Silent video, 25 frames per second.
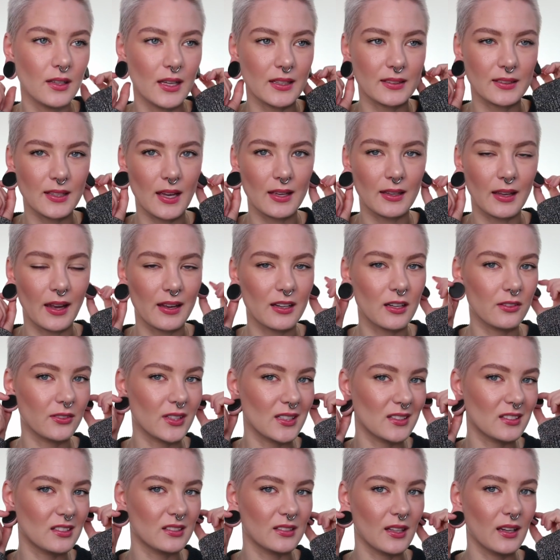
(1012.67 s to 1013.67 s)
it can kind of
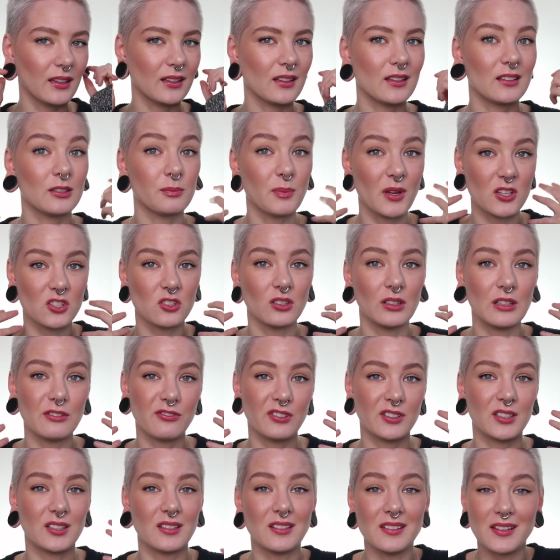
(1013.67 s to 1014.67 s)
get stuck, especially
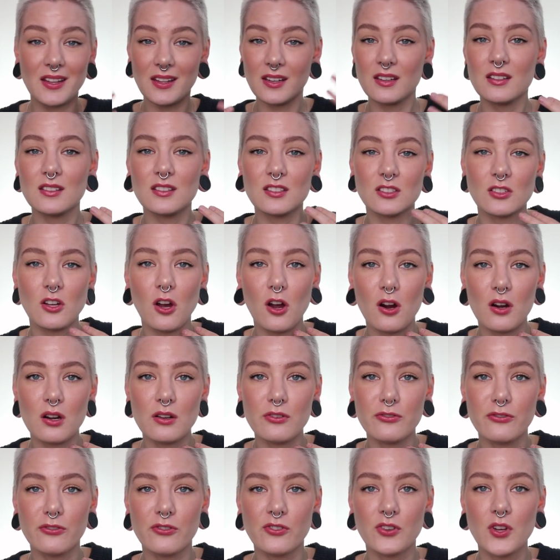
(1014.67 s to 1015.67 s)
if it's a knitted
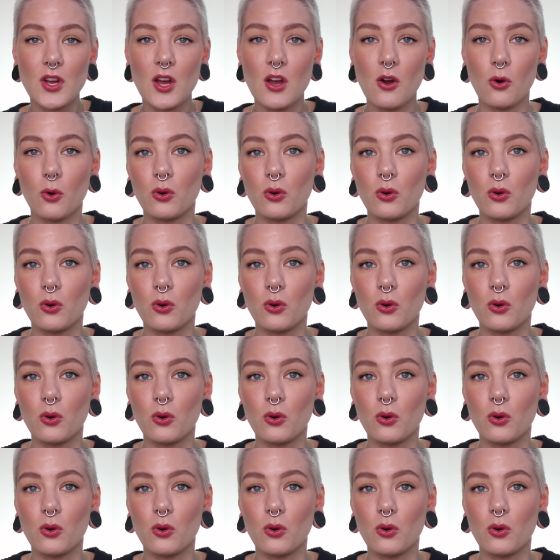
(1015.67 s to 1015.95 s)
scarf